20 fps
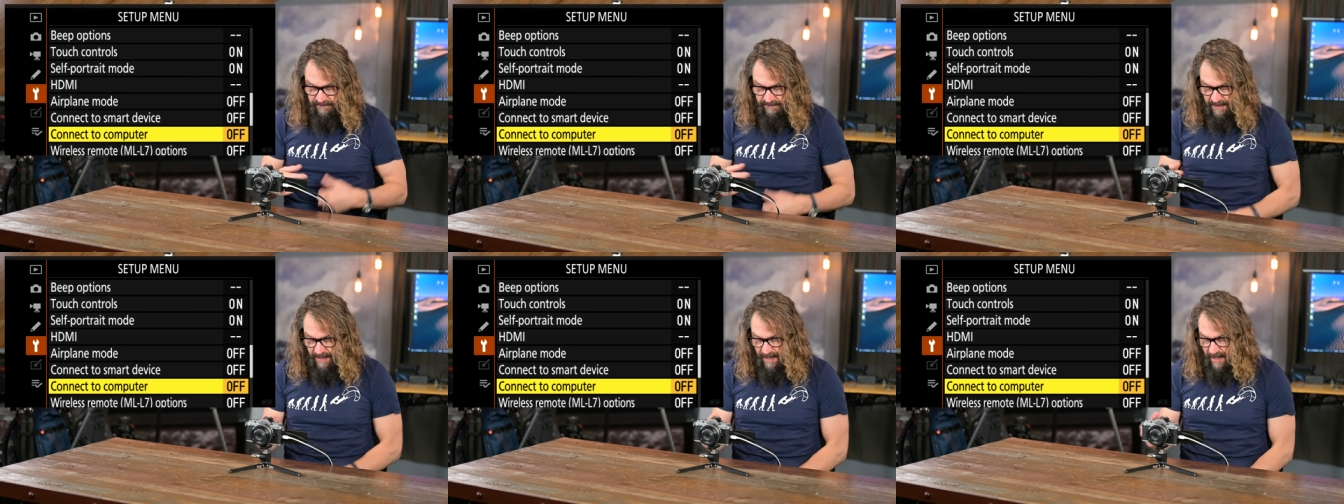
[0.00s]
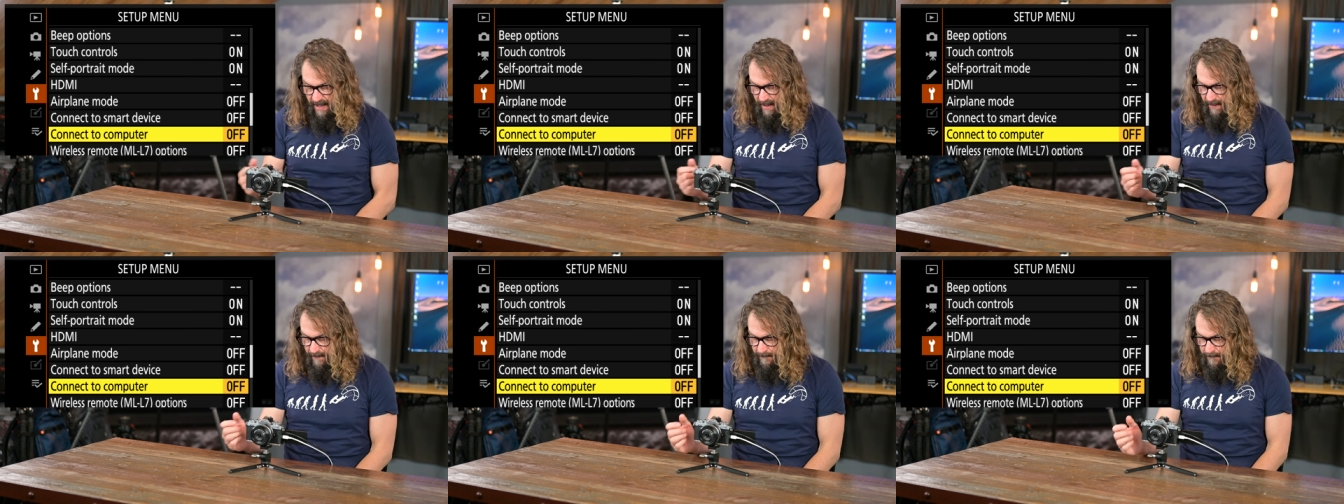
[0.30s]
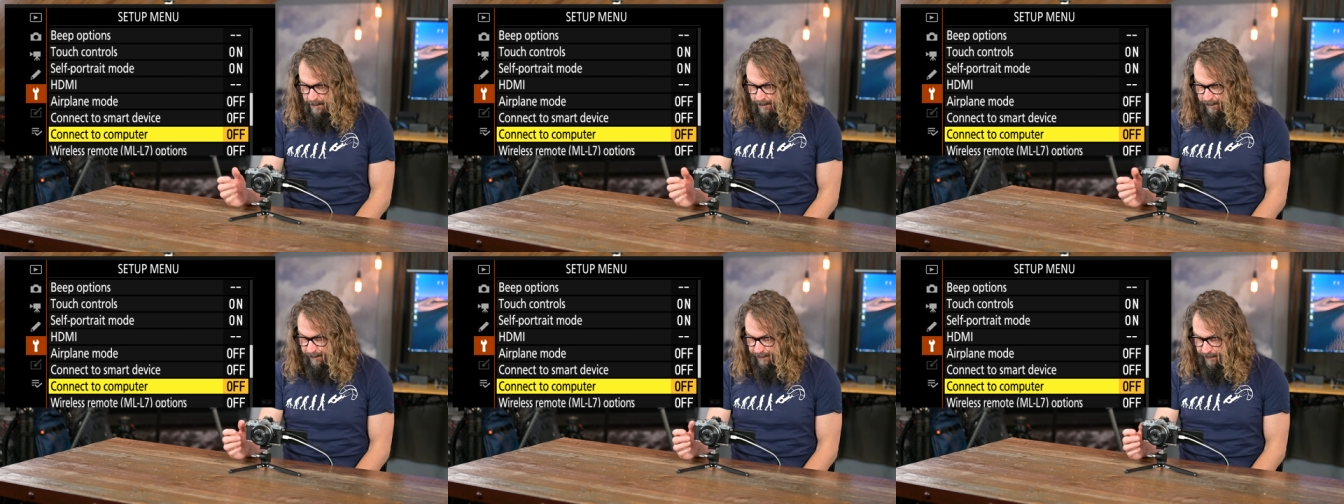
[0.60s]
uh,
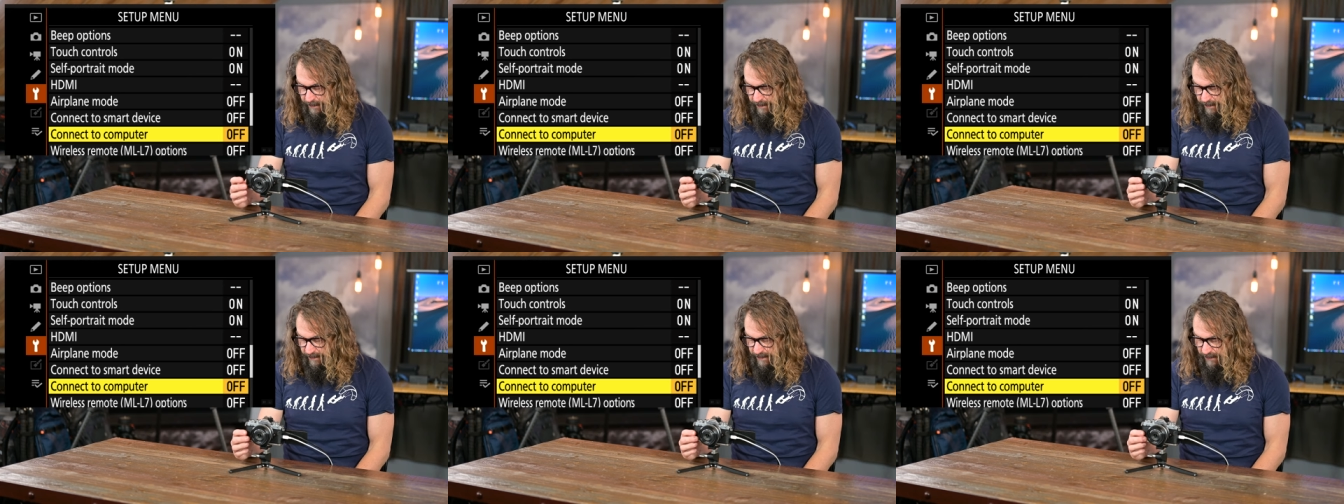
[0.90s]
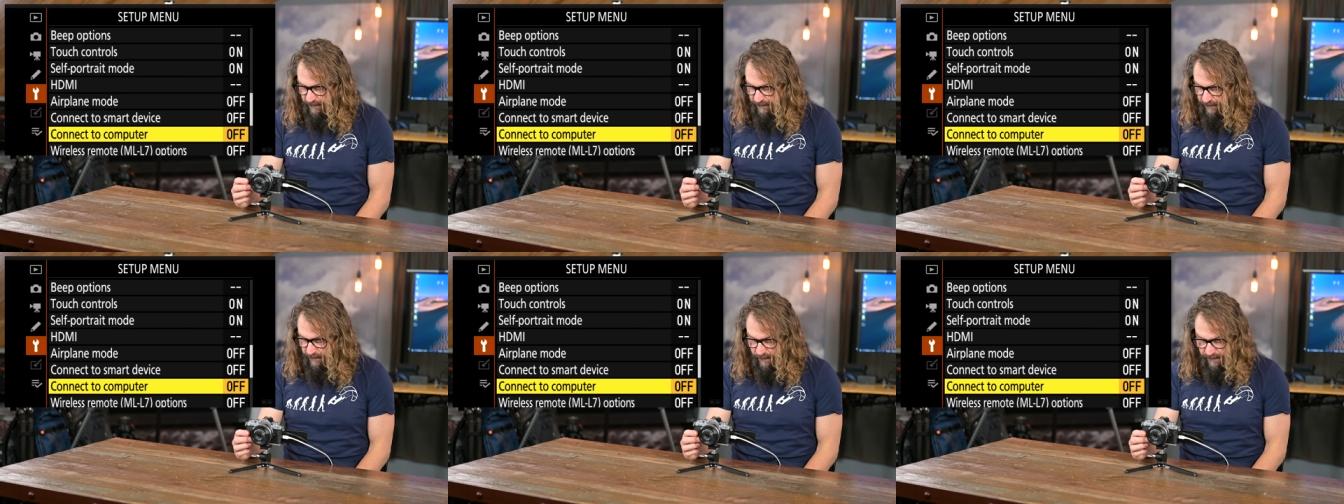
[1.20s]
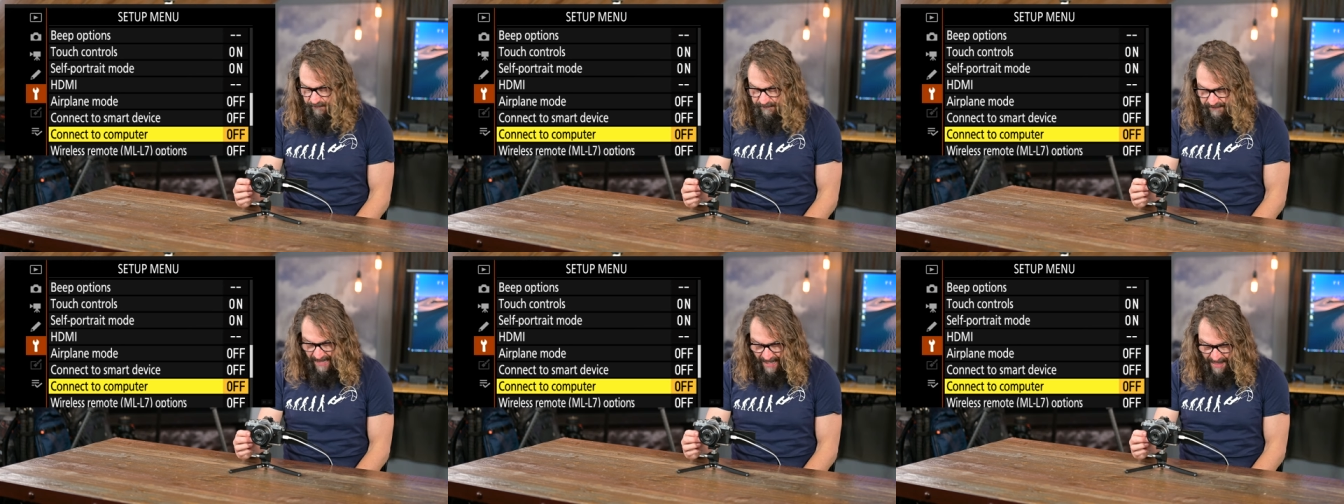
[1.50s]
to
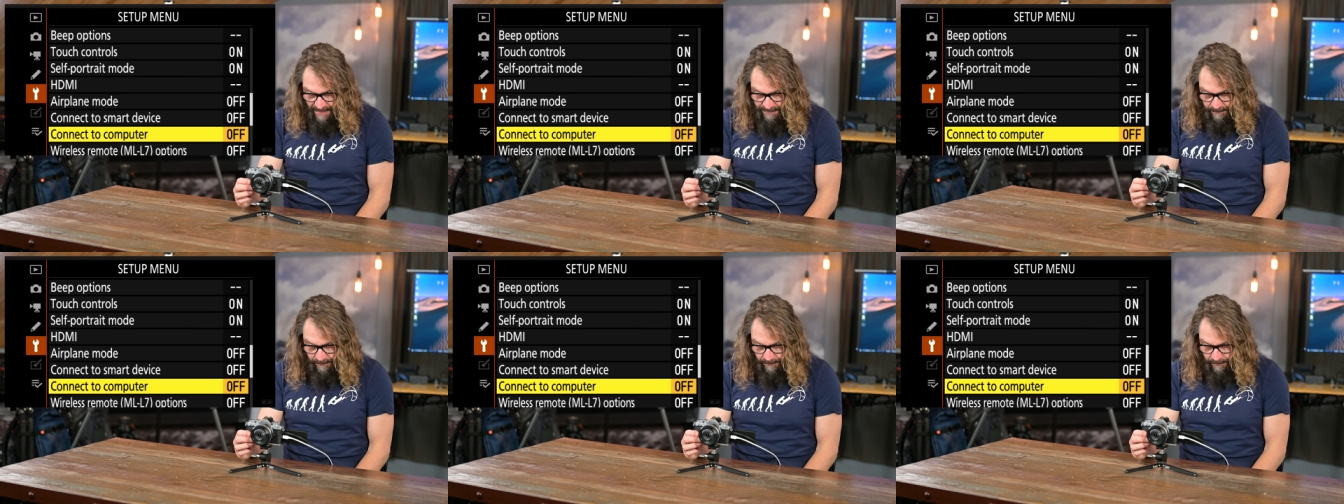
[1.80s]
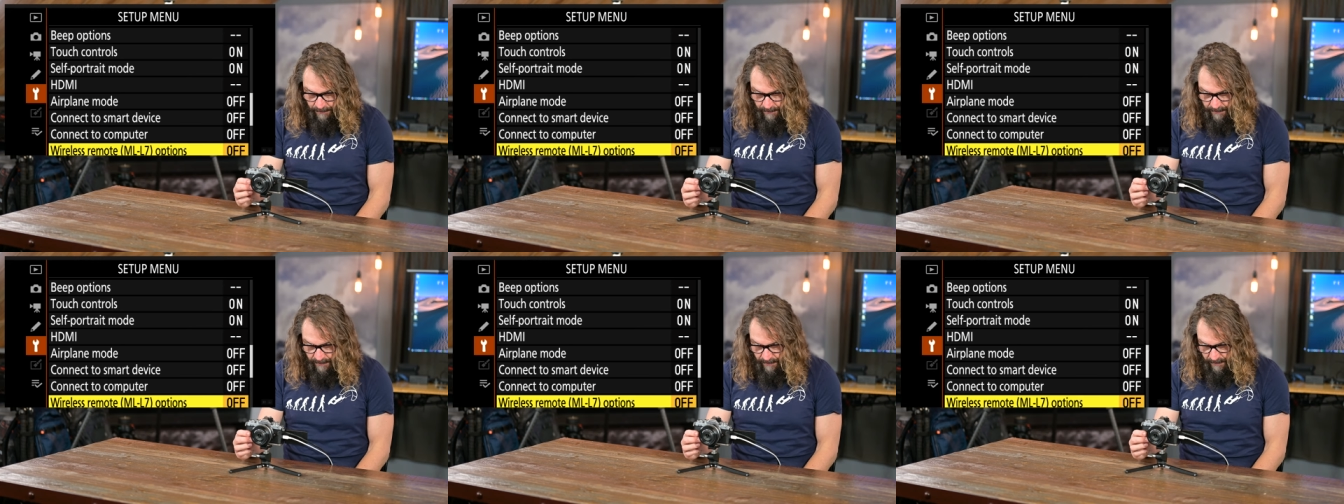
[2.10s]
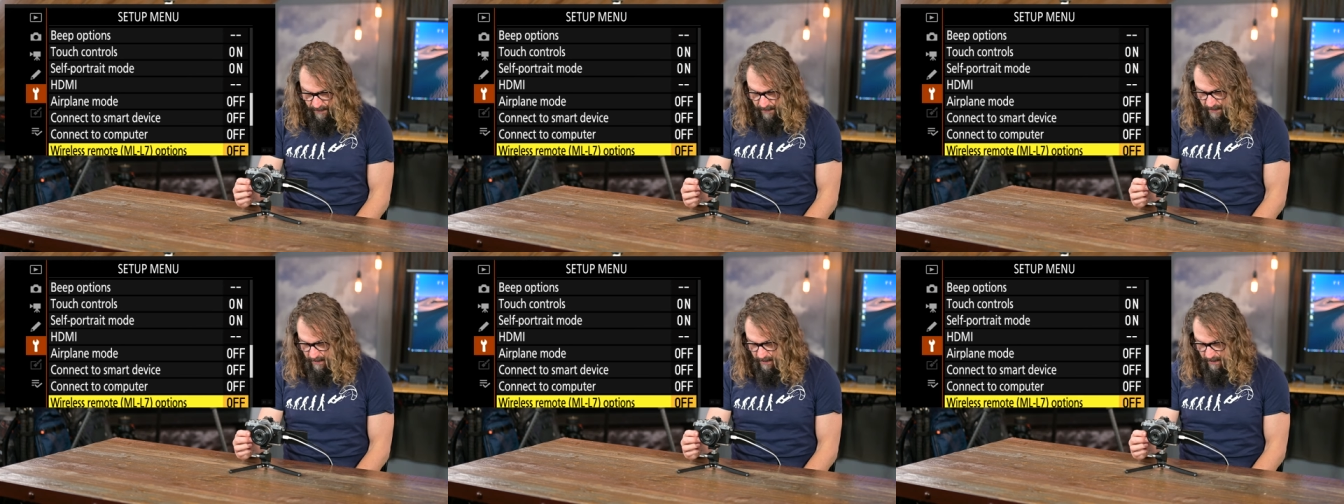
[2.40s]
shoot tethered.